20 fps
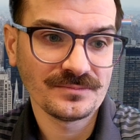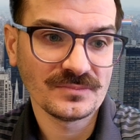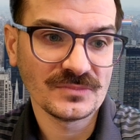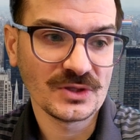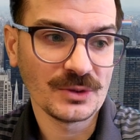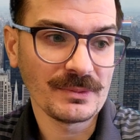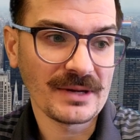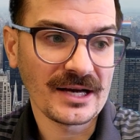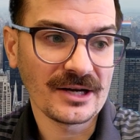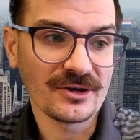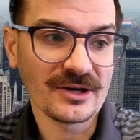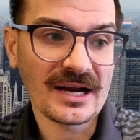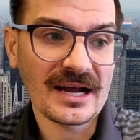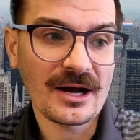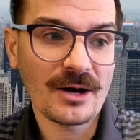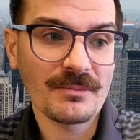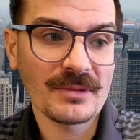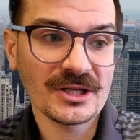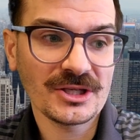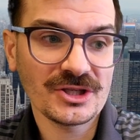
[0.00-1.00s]
No matter
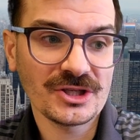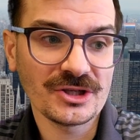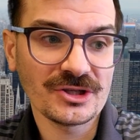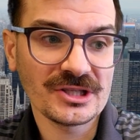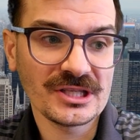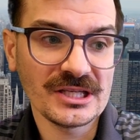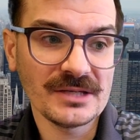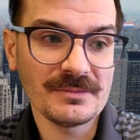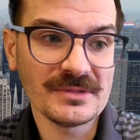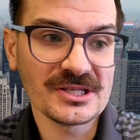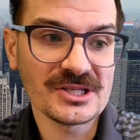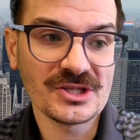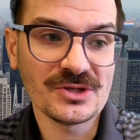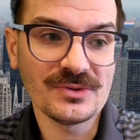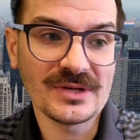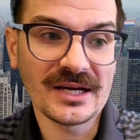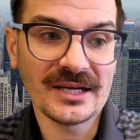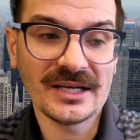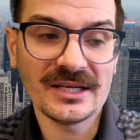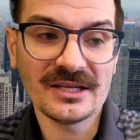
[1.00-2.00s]
how much your team is
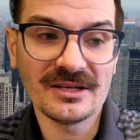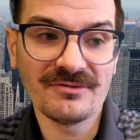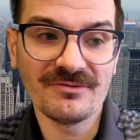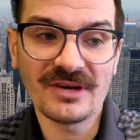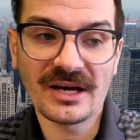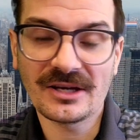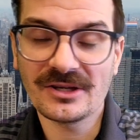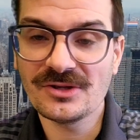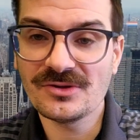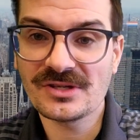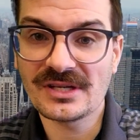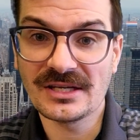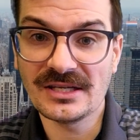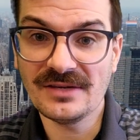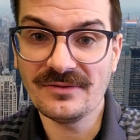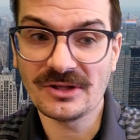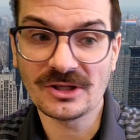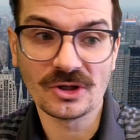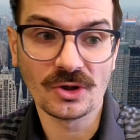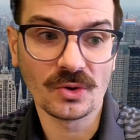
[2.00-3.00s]
united in values and
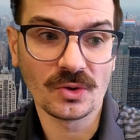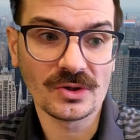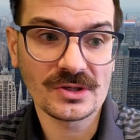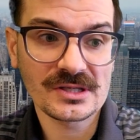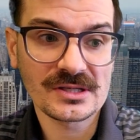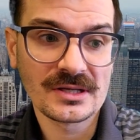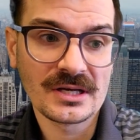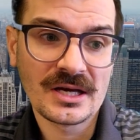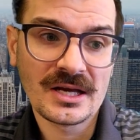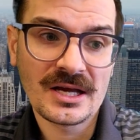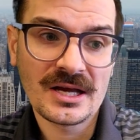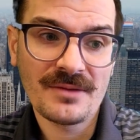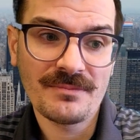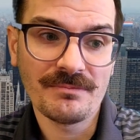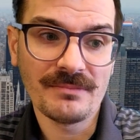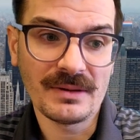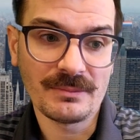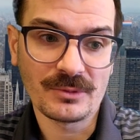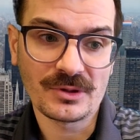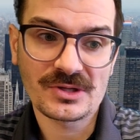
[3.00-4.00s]
even goals,
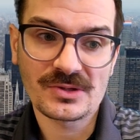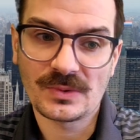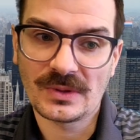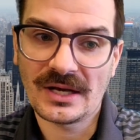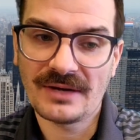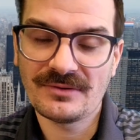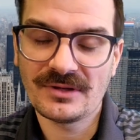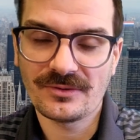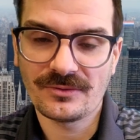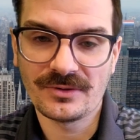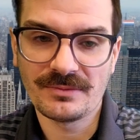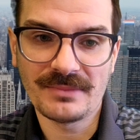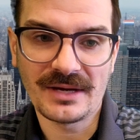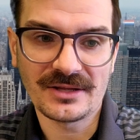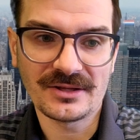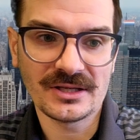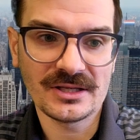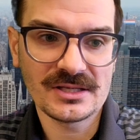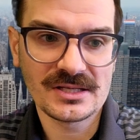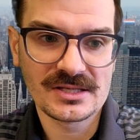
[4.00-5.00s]
members will have different
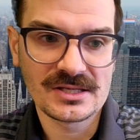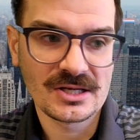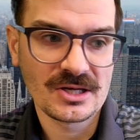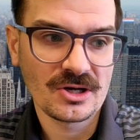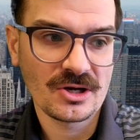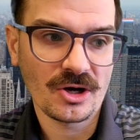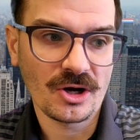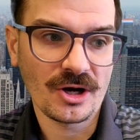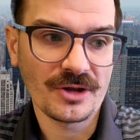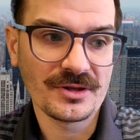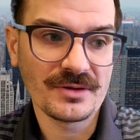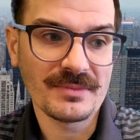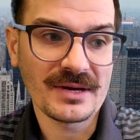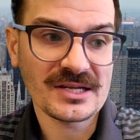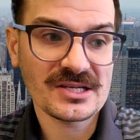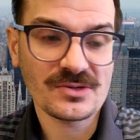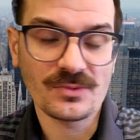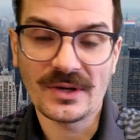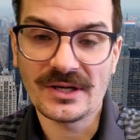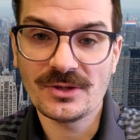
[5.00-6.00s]
methods on the
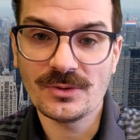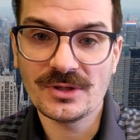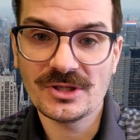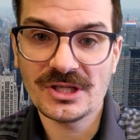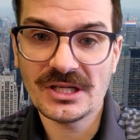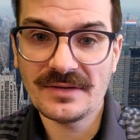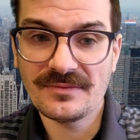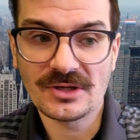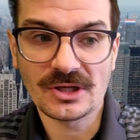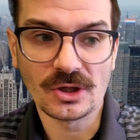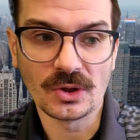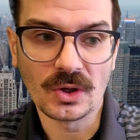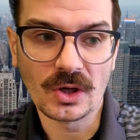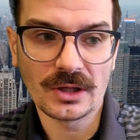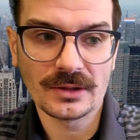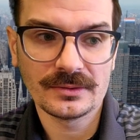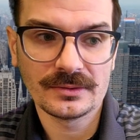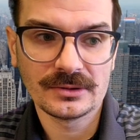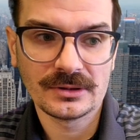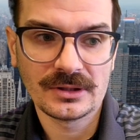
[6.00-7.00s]
best way to achieve the goal.
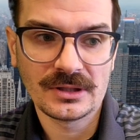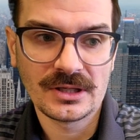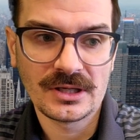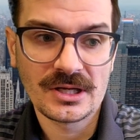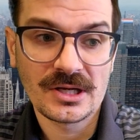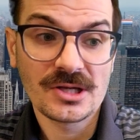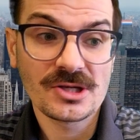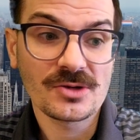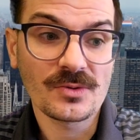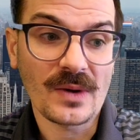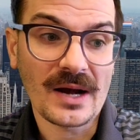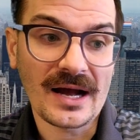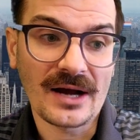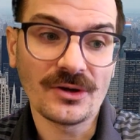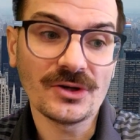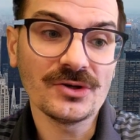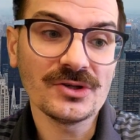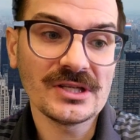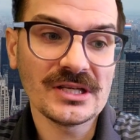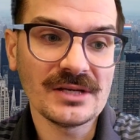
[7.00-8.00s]
So how
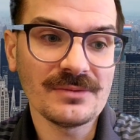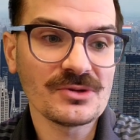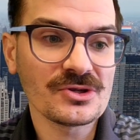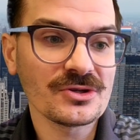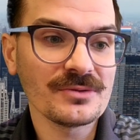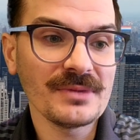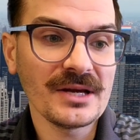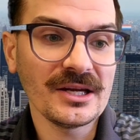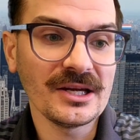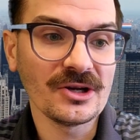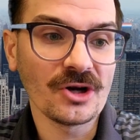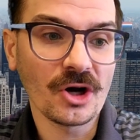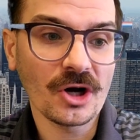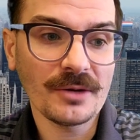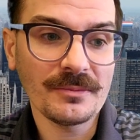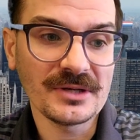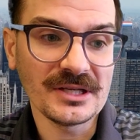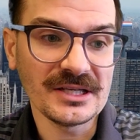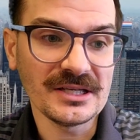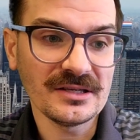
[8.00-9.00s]
do teams remain in
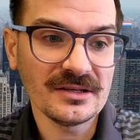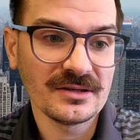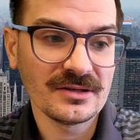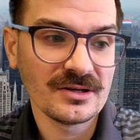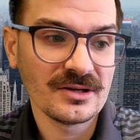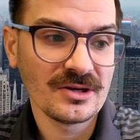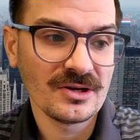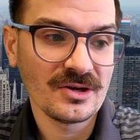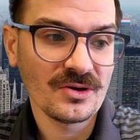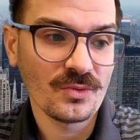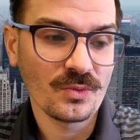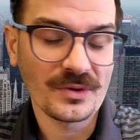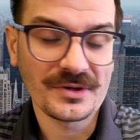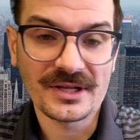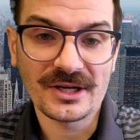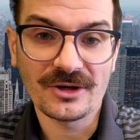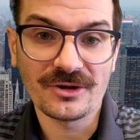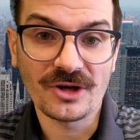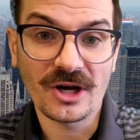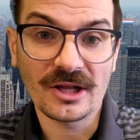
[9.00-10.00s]
harmony when
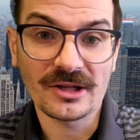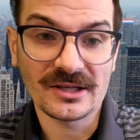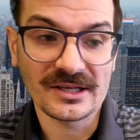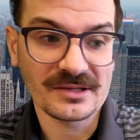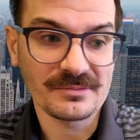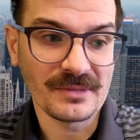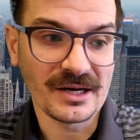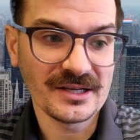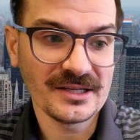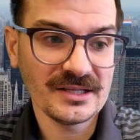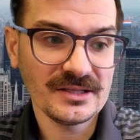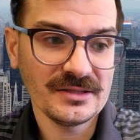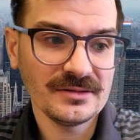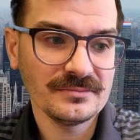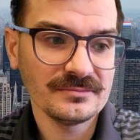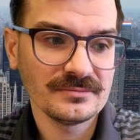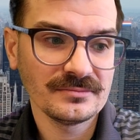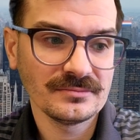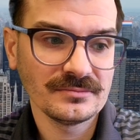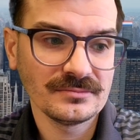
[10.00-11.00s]
they are not like-minded?
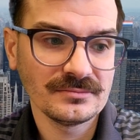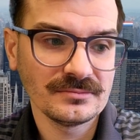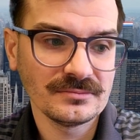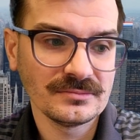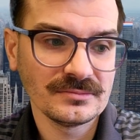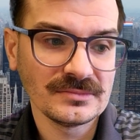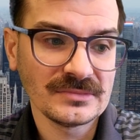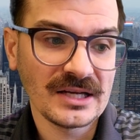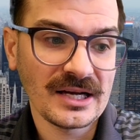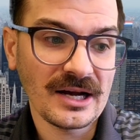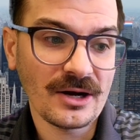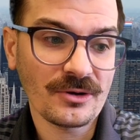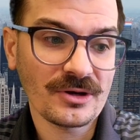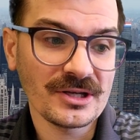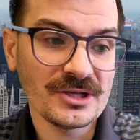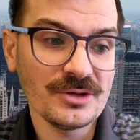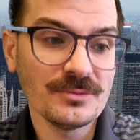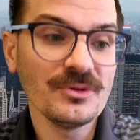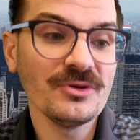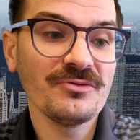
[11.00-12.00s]
How
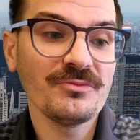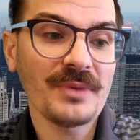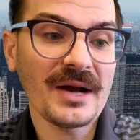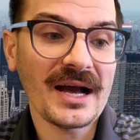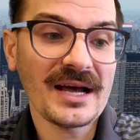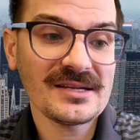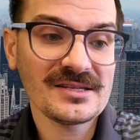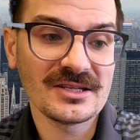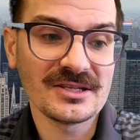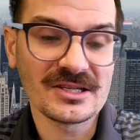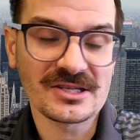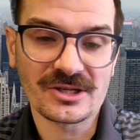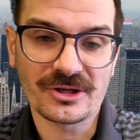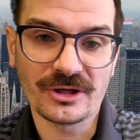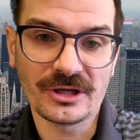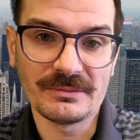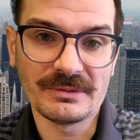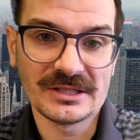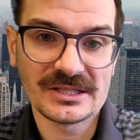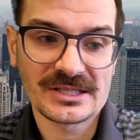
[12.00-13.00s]
can you move past the
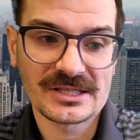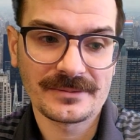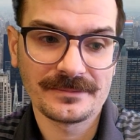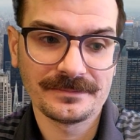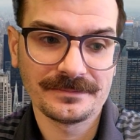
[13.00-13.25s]
disagreements?